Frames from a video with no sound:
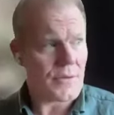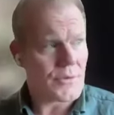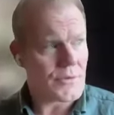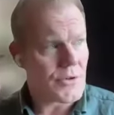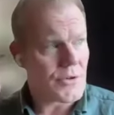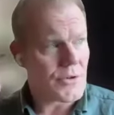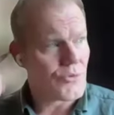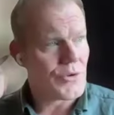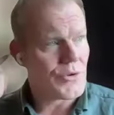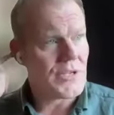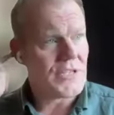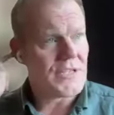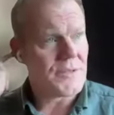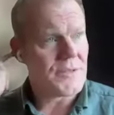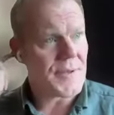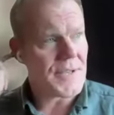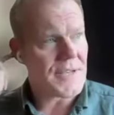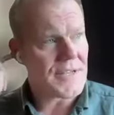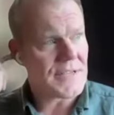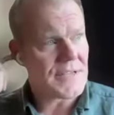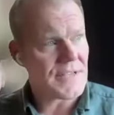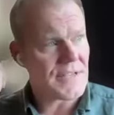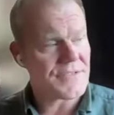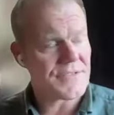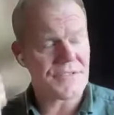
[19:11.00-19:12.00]
and it was a
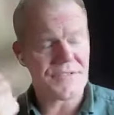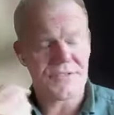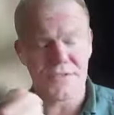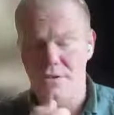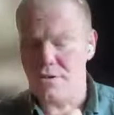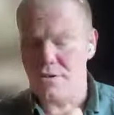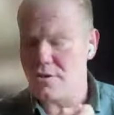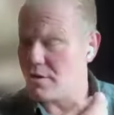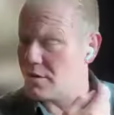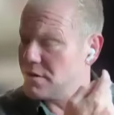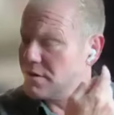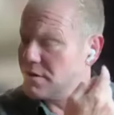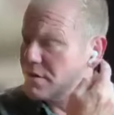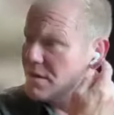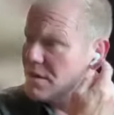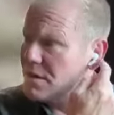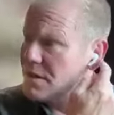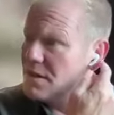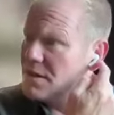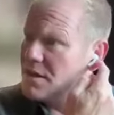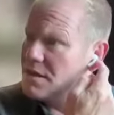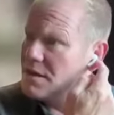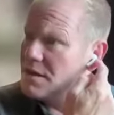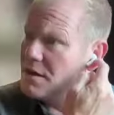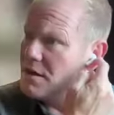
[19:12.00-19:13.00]
real big lesson to
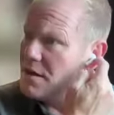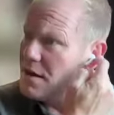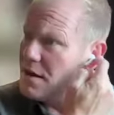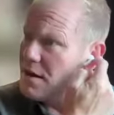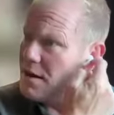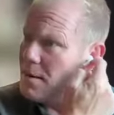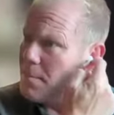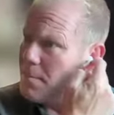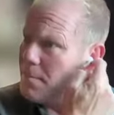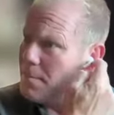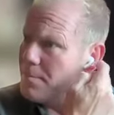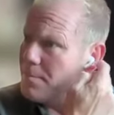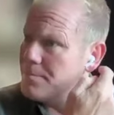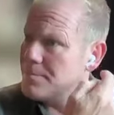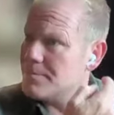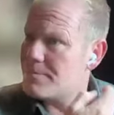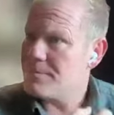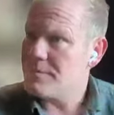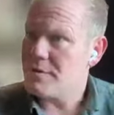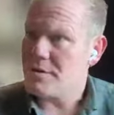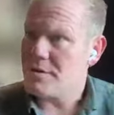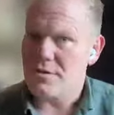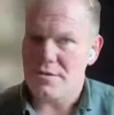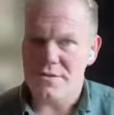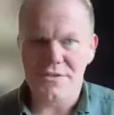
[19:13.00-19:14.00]
learn, um,
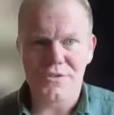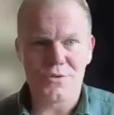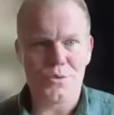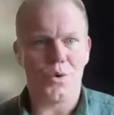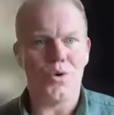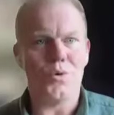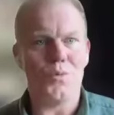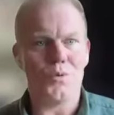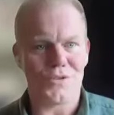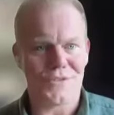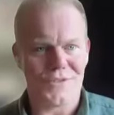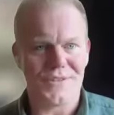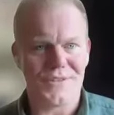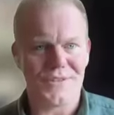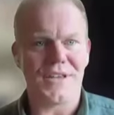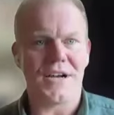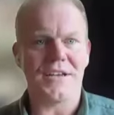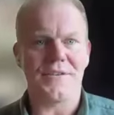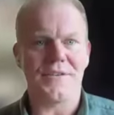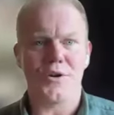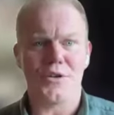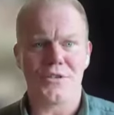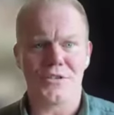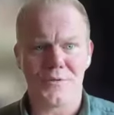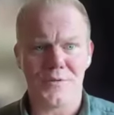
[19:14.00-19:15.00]
to
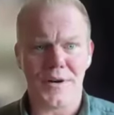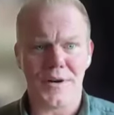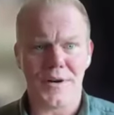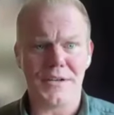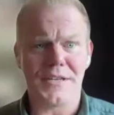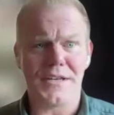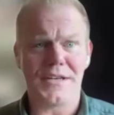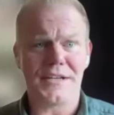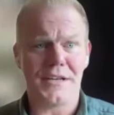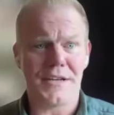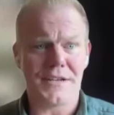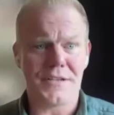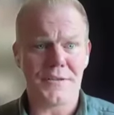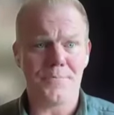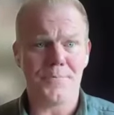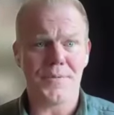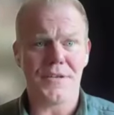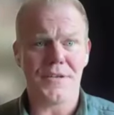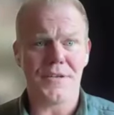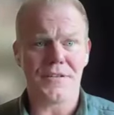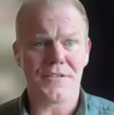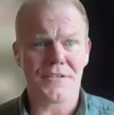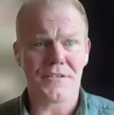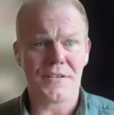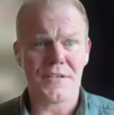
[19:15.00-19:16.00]
almost diversify your
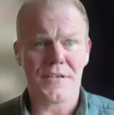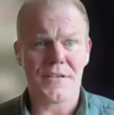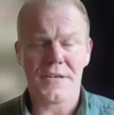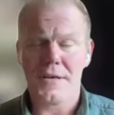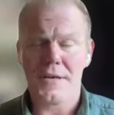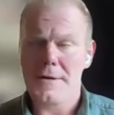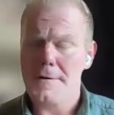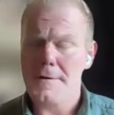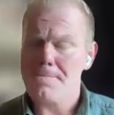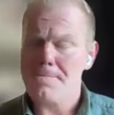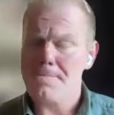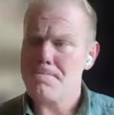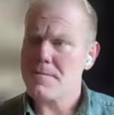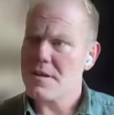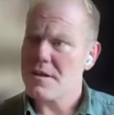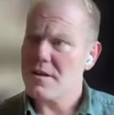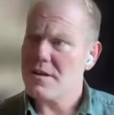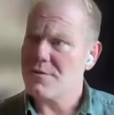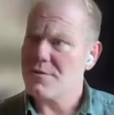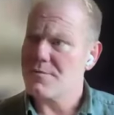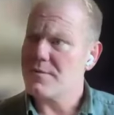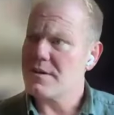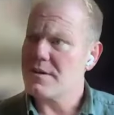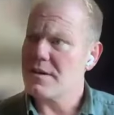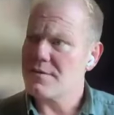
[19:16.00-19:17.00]
client base.
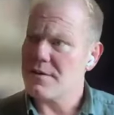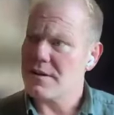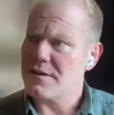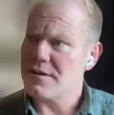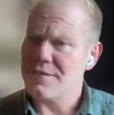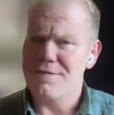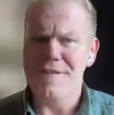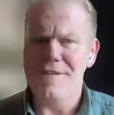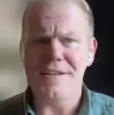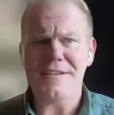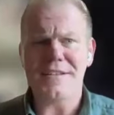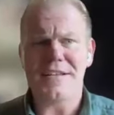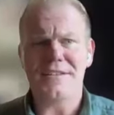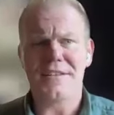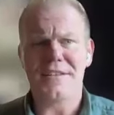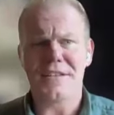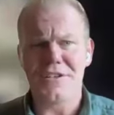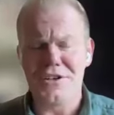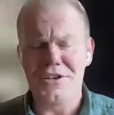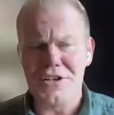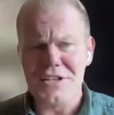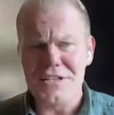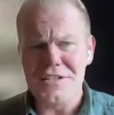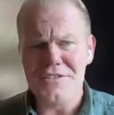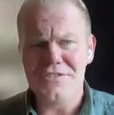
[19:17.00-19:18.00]
I
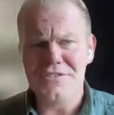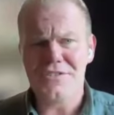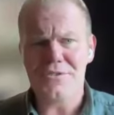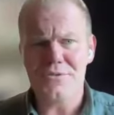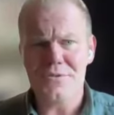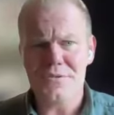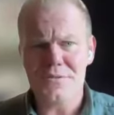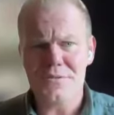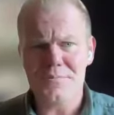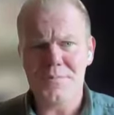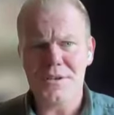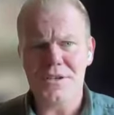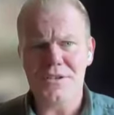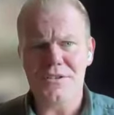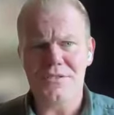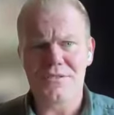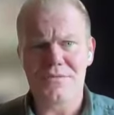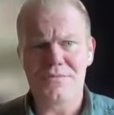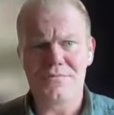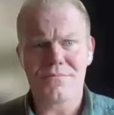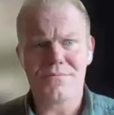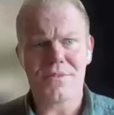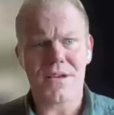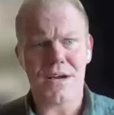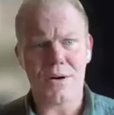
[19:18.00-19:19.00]
felt I didn't need to
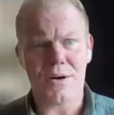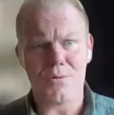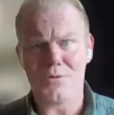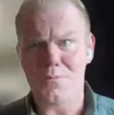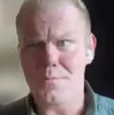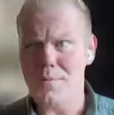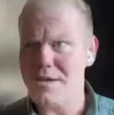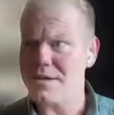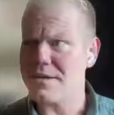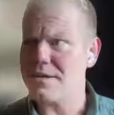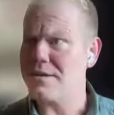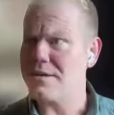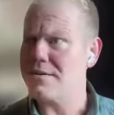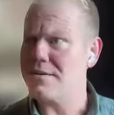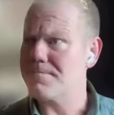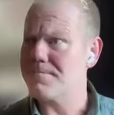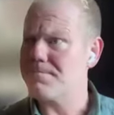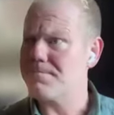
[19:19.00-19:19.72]
because I was